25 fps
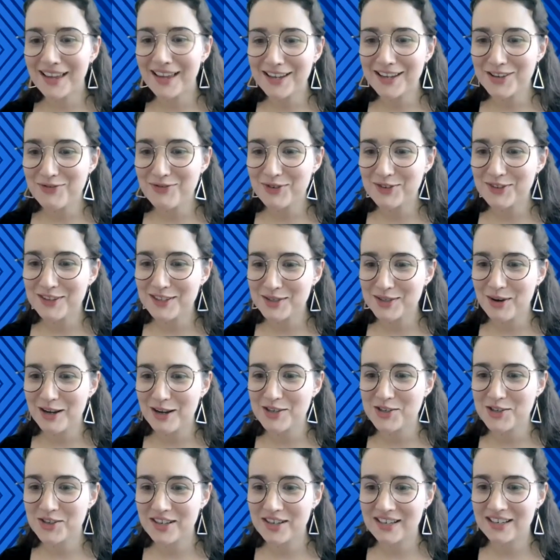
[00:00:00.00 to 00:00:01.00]
Thank you for this
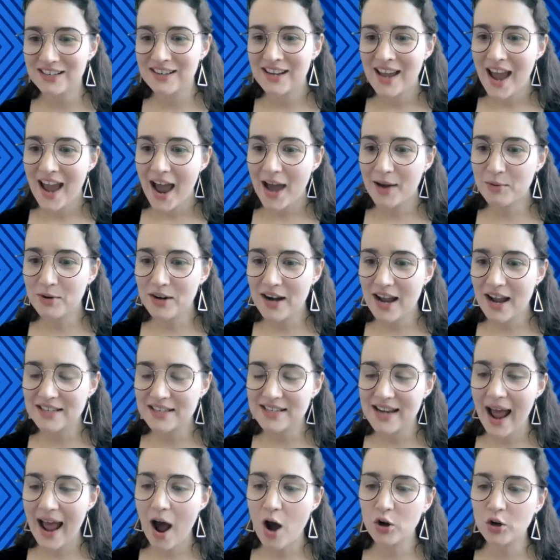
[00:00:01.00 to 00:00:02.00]
question. Edward
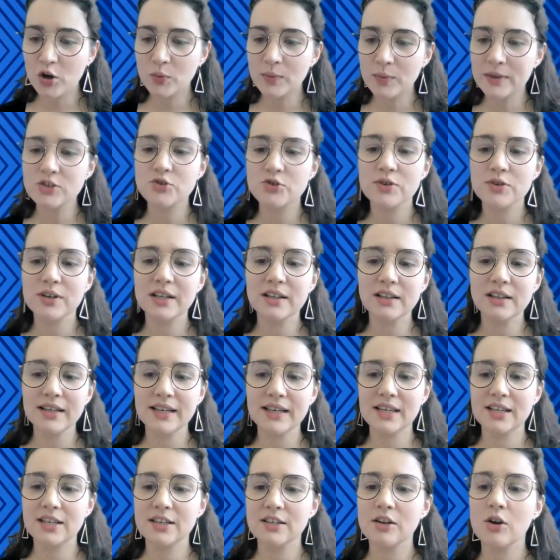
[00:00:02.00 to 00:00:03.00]
asked, how can we drill
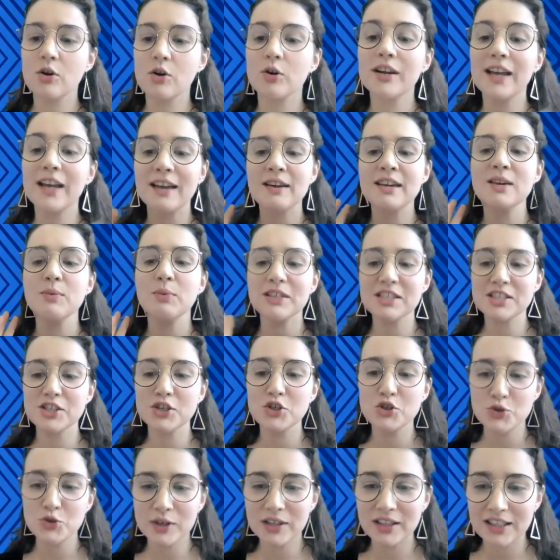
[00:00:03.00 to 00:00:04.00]
in, or he wants
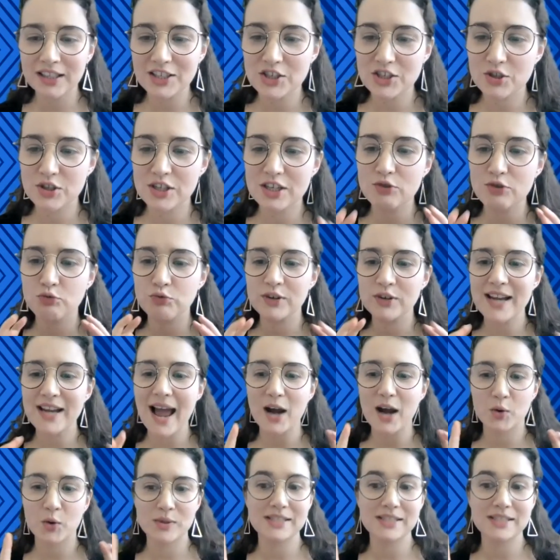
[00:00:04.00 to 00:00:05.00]
to drill into the
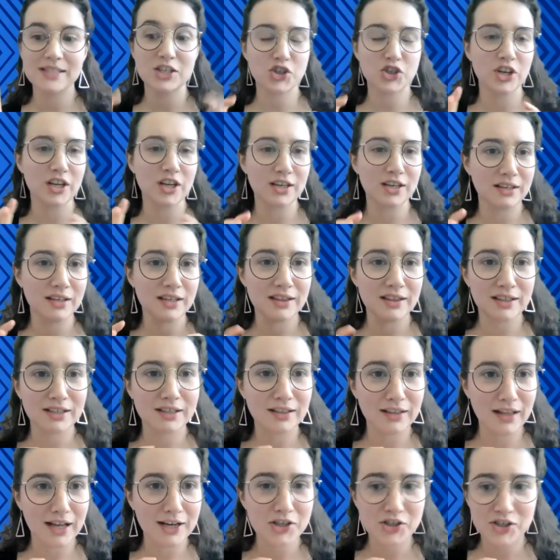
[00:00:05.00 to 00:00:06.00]
reacquisition in the
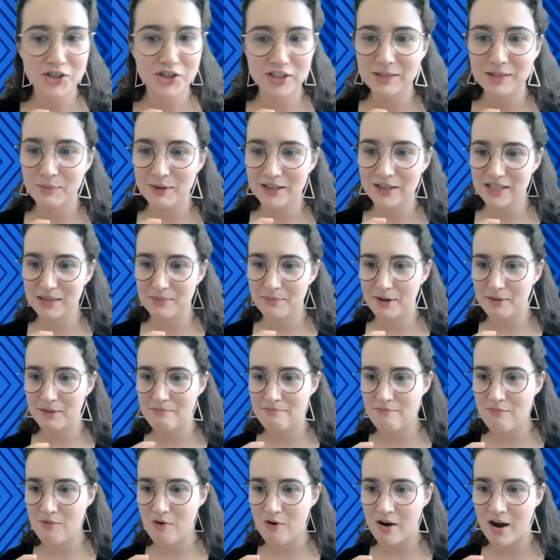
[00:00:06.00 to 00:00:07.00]
collection space a bit
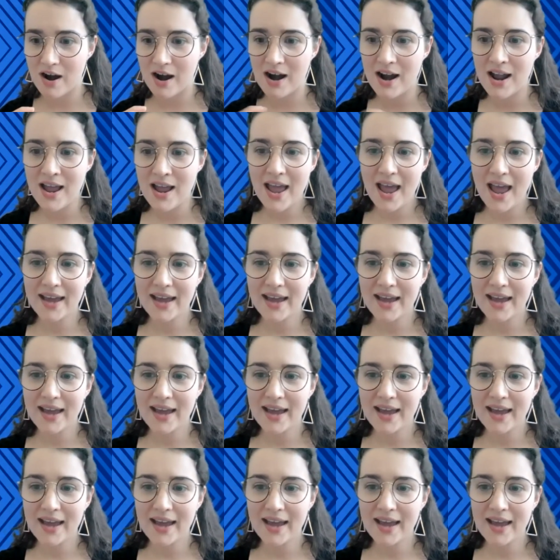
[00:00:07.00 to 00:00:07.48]
more.